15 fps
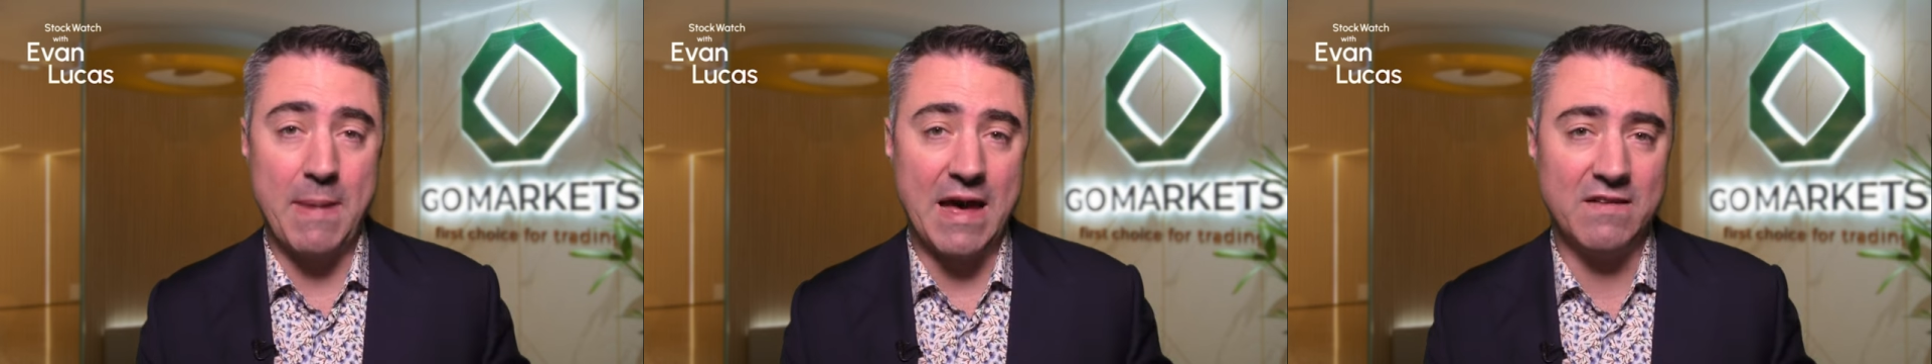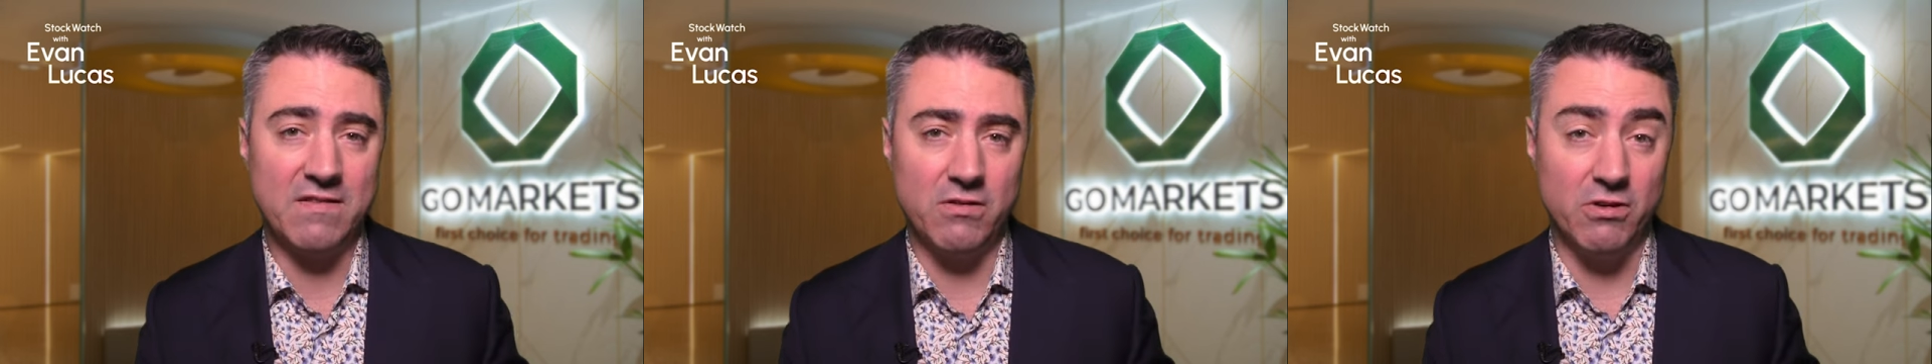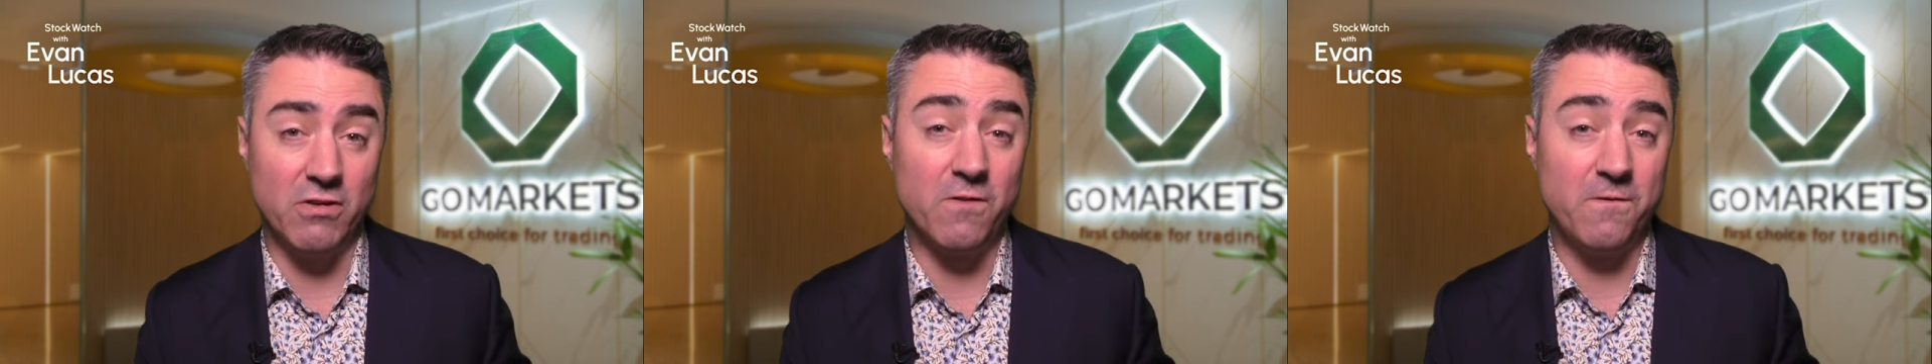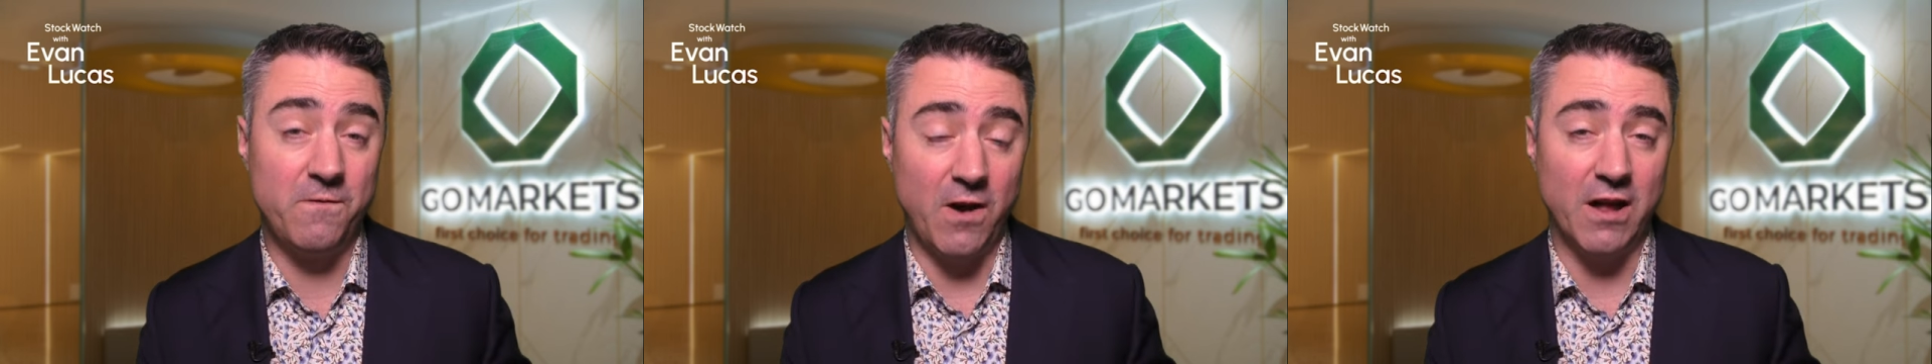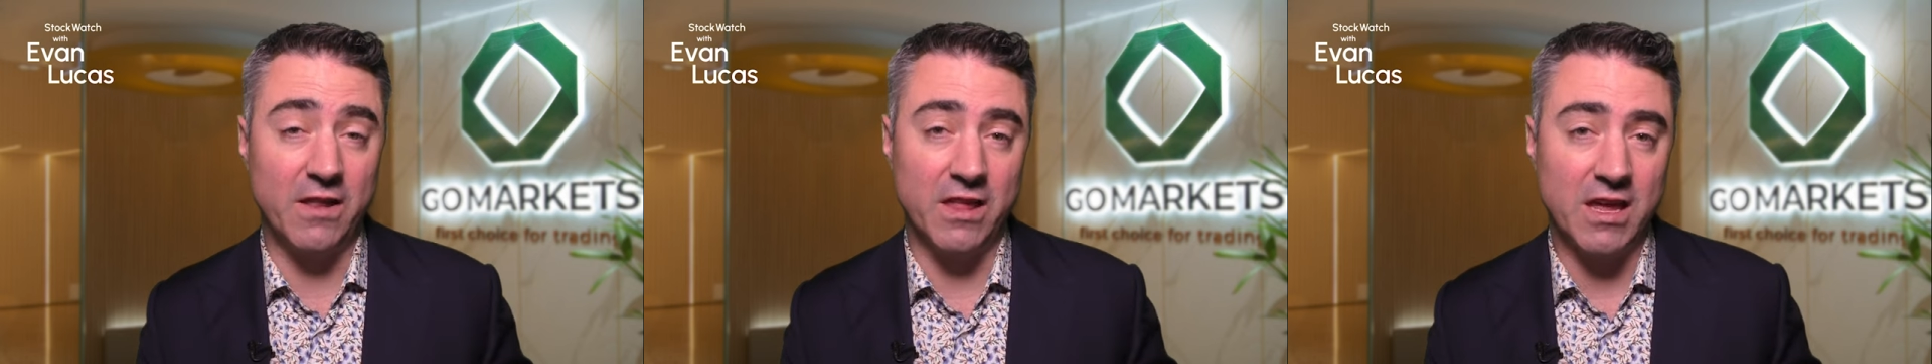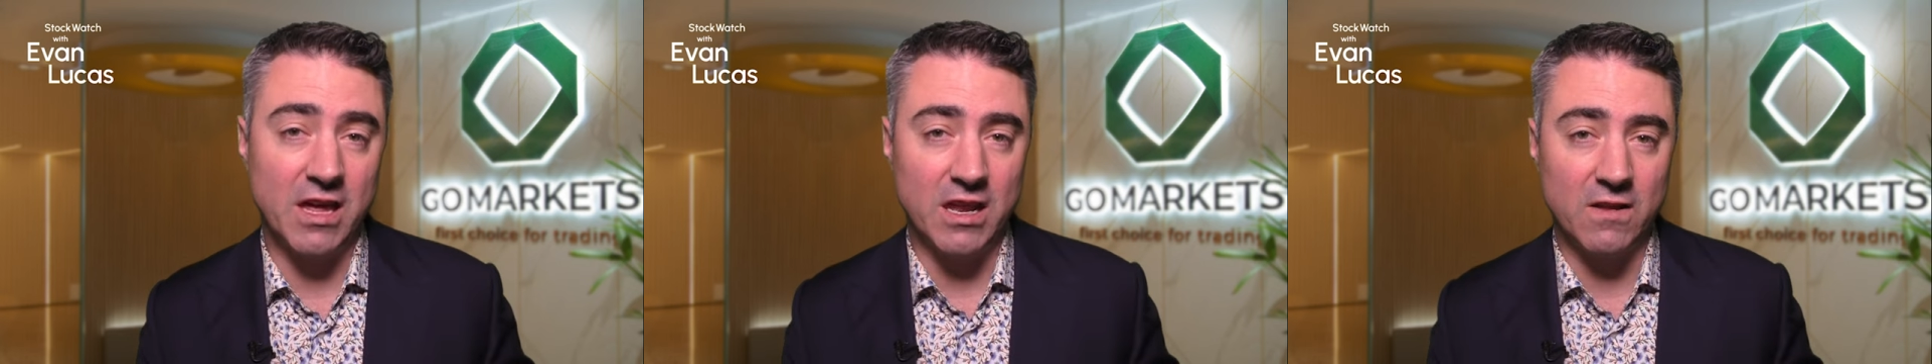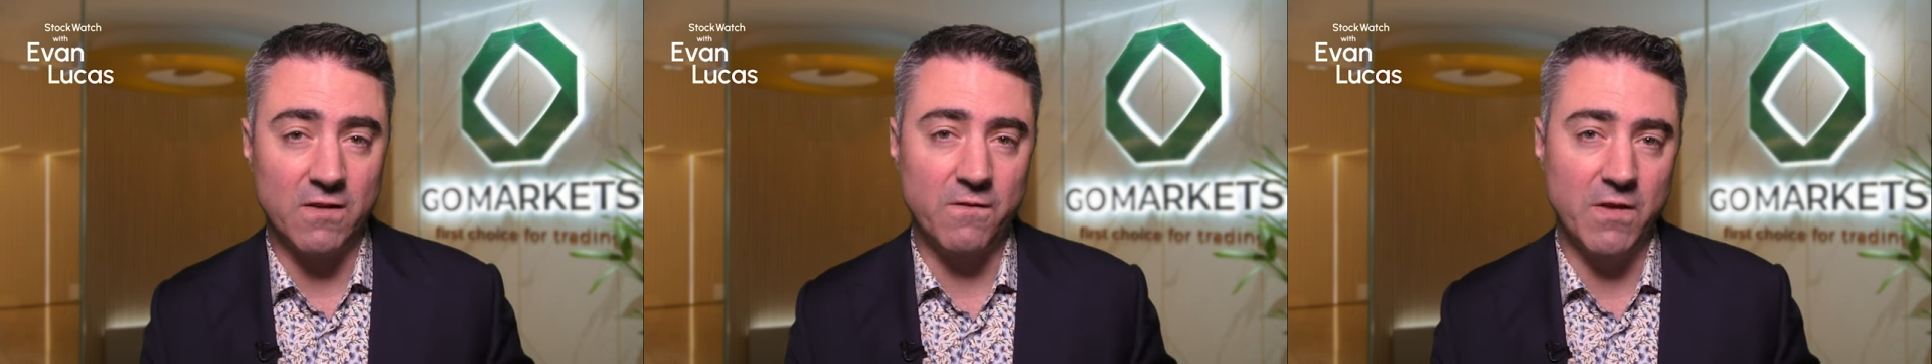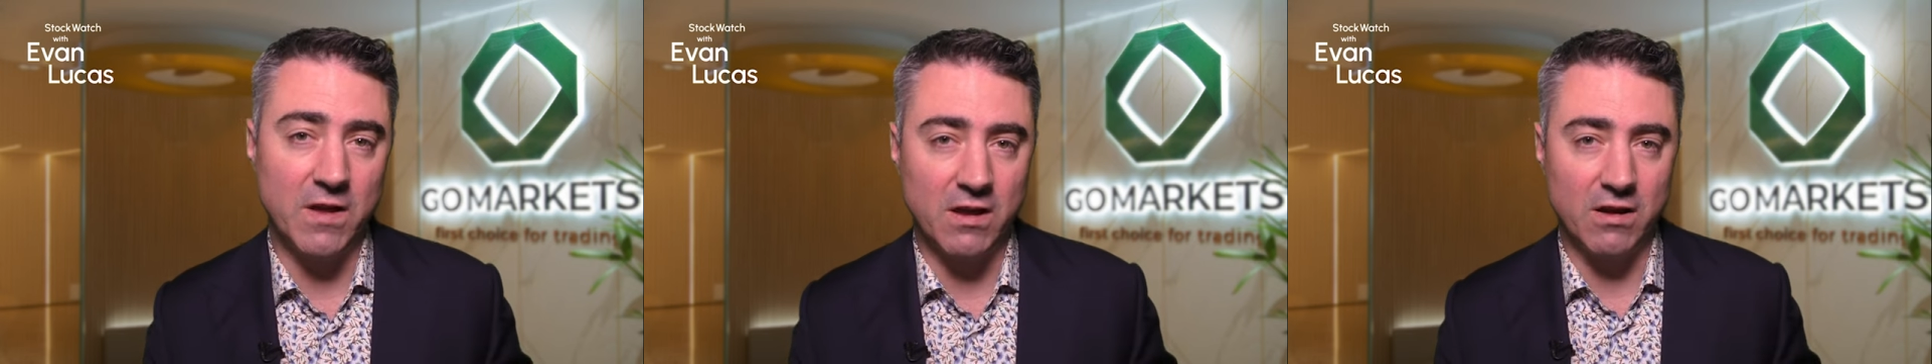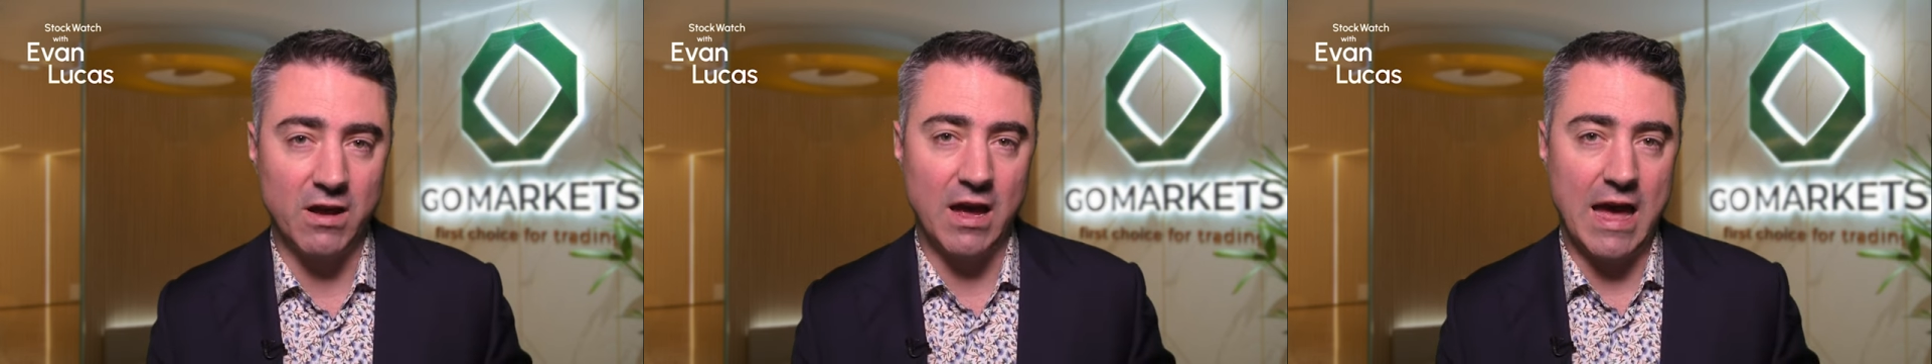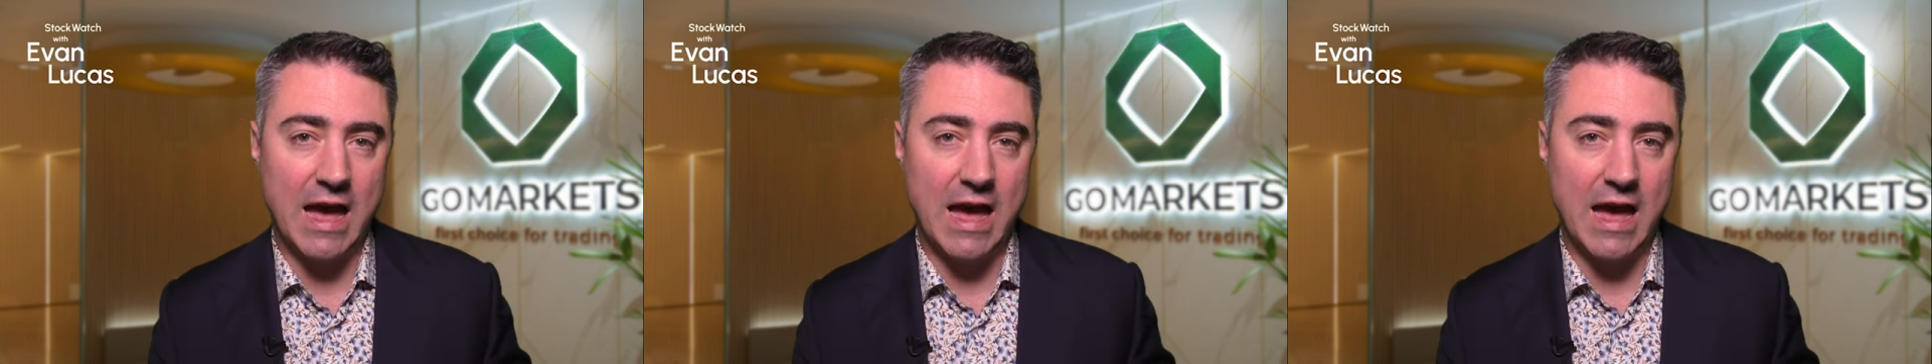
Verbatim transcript: Baxter is finally getting its finger